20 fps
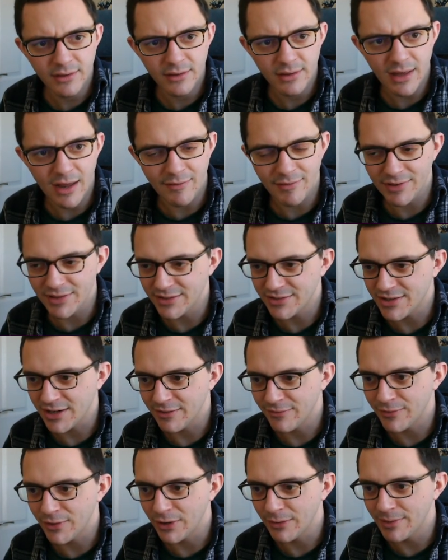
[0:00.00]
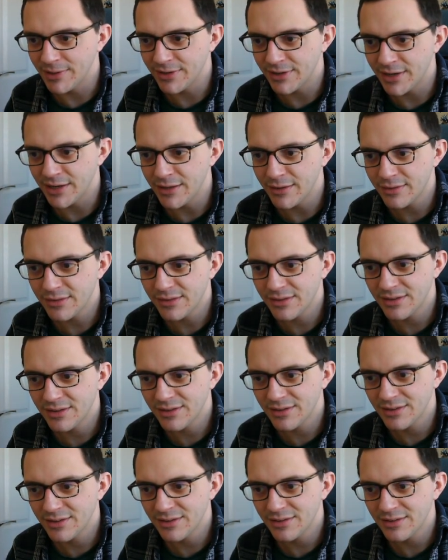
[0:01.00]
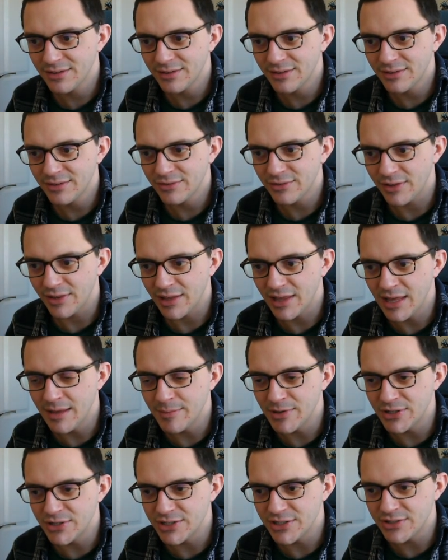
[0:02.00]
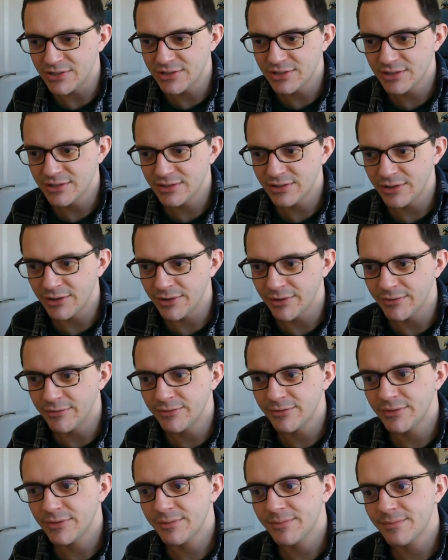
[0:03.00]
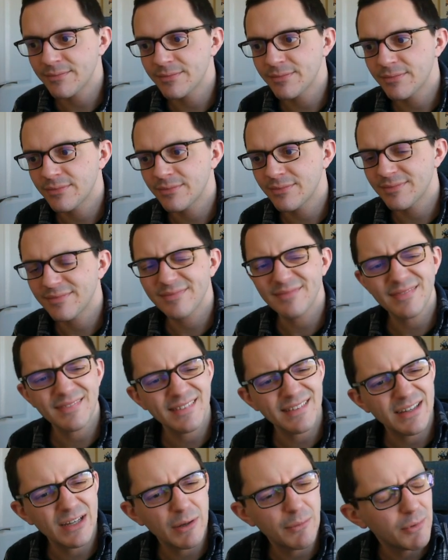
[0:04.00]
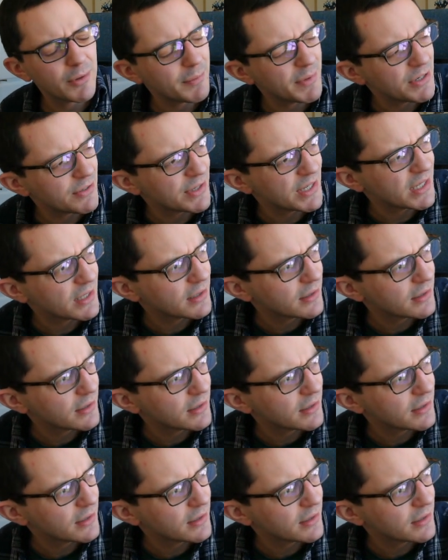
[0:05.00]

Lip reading: everything's going to follow underneath. So the images of what am I doing?